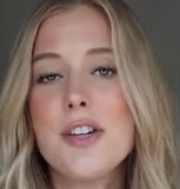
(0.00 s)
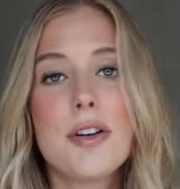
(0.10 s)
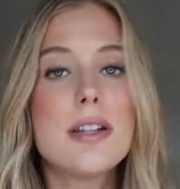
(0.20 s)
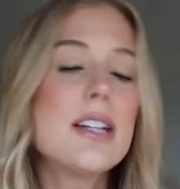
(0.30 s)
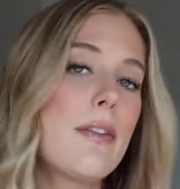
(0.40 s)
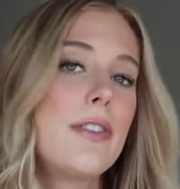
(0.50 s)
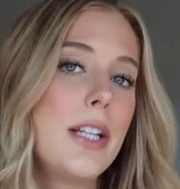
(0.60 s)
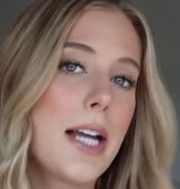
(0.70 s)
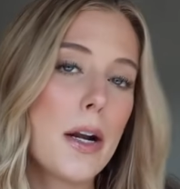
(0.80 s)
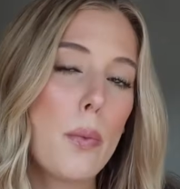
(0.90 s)
You could
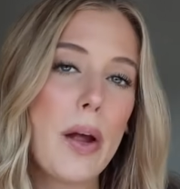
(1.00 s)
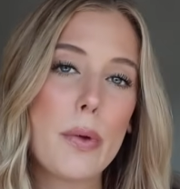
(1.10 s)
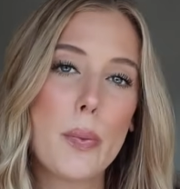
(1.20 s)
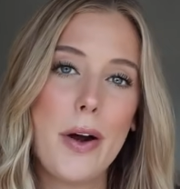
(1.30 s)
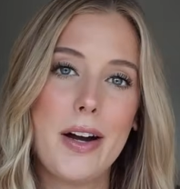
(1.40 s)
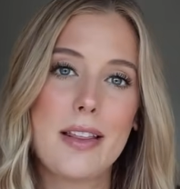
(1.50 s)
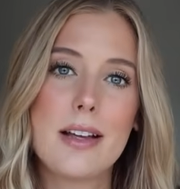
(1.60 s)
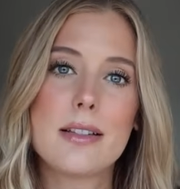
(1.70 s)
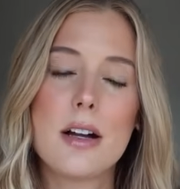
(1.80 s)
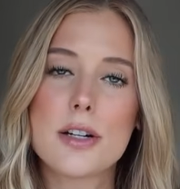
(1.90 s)
definitely get away with wearing
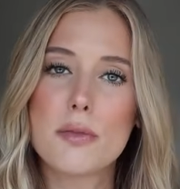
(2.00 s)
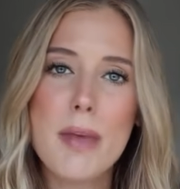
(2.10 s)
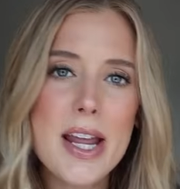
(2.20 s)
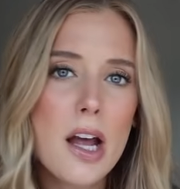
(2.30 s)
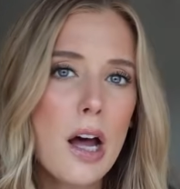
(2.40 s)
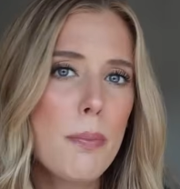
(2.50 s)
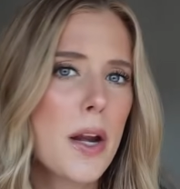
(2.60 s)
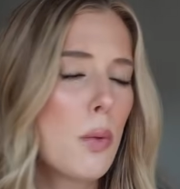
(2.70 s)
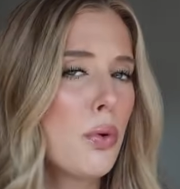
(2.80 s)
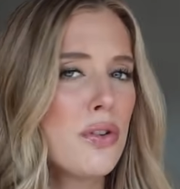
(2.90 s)
this under makeup and
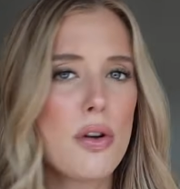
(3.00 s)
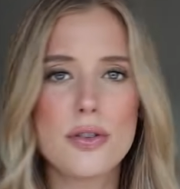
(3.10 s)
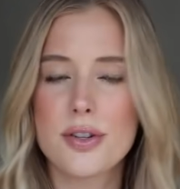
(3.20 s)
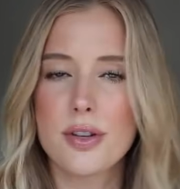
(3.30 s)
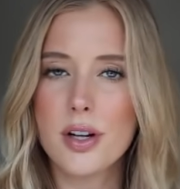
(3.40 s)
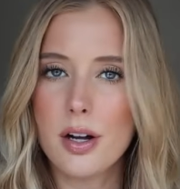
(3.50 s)
it wouldn't alter the